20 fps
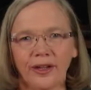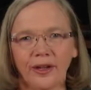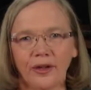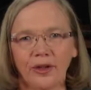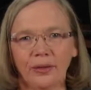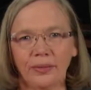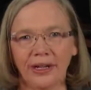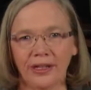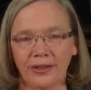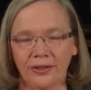
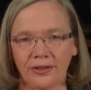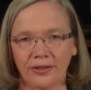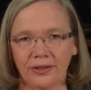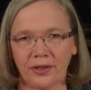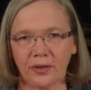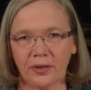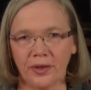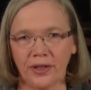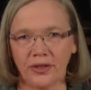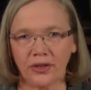You might ask
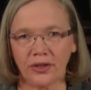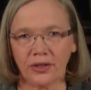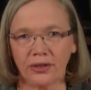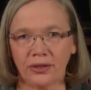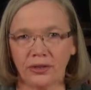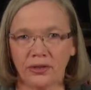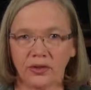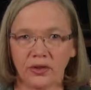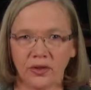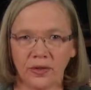the question,
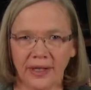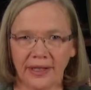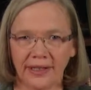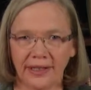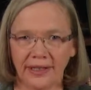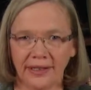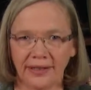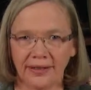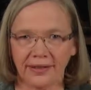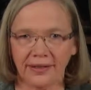do I
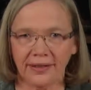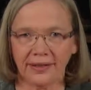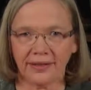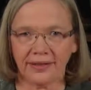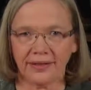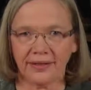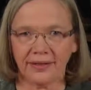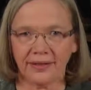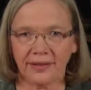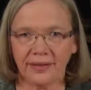need it?
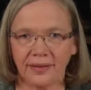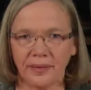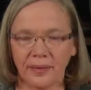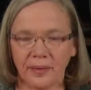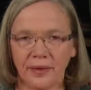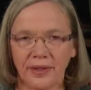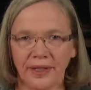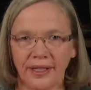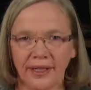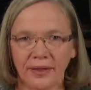
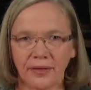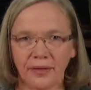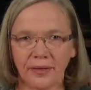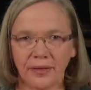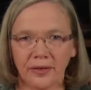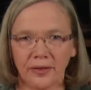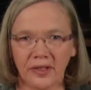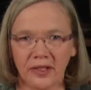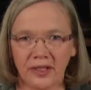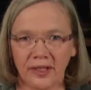Well, I could
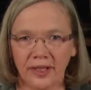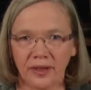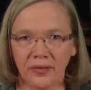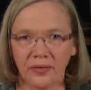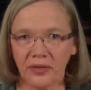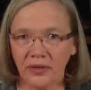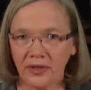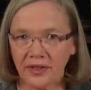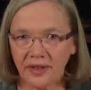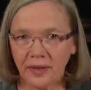answer that
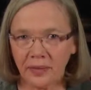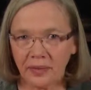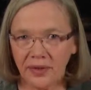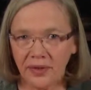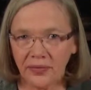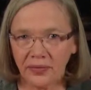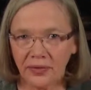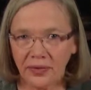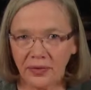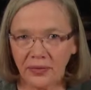very
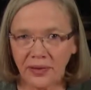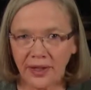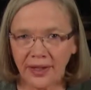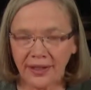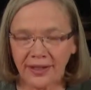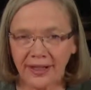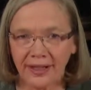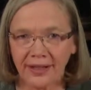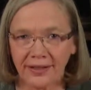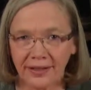simply for you
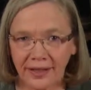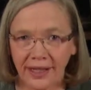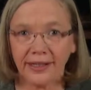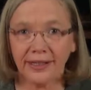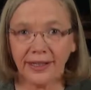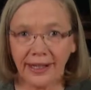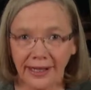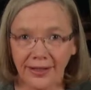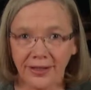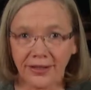right now and say
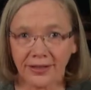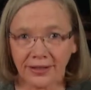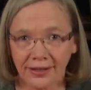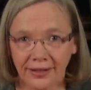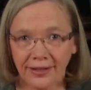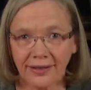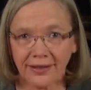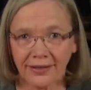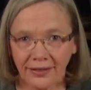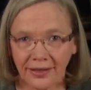yes,
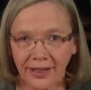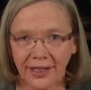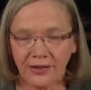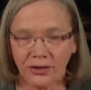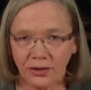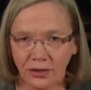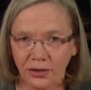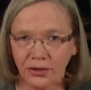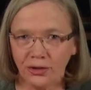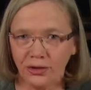
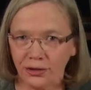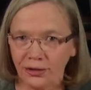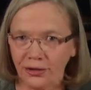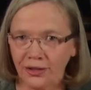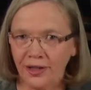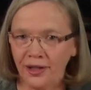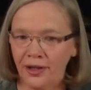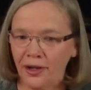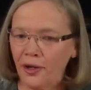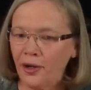you do.
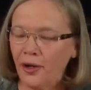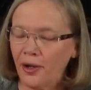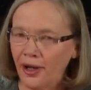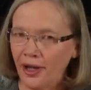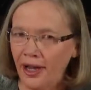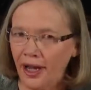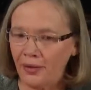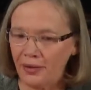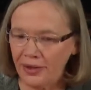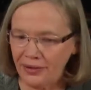
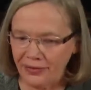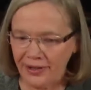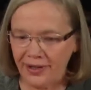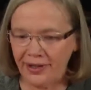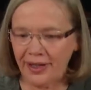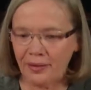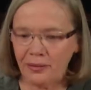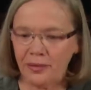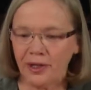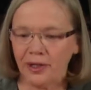However,
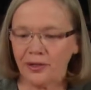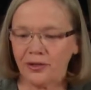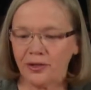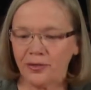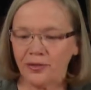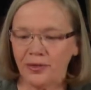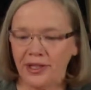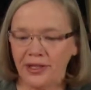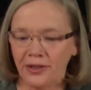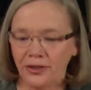I'm going
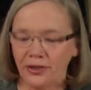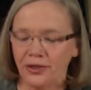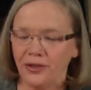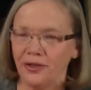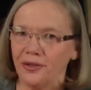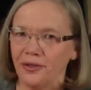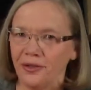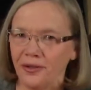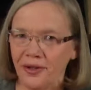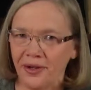to read to
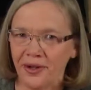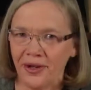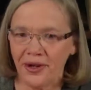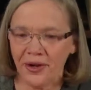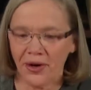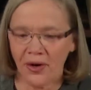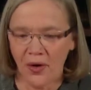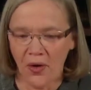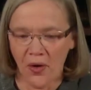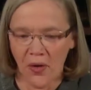you
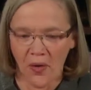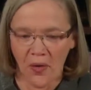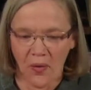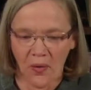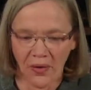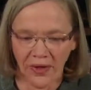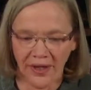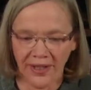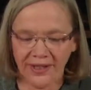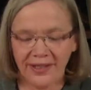
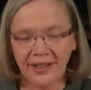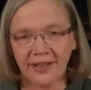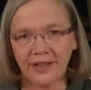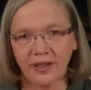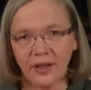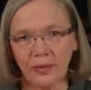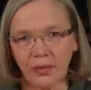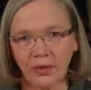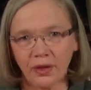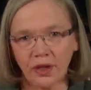what it says
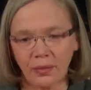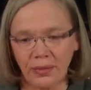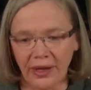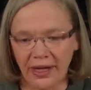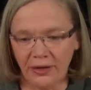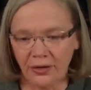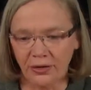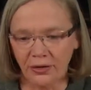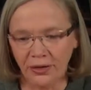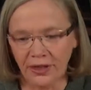in the book
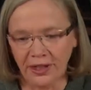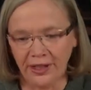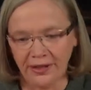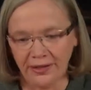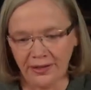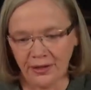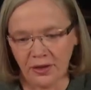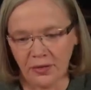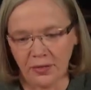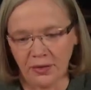about who
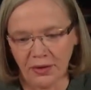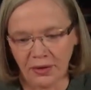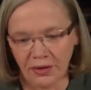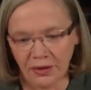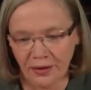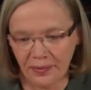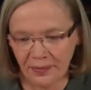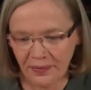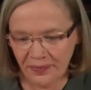needs this book.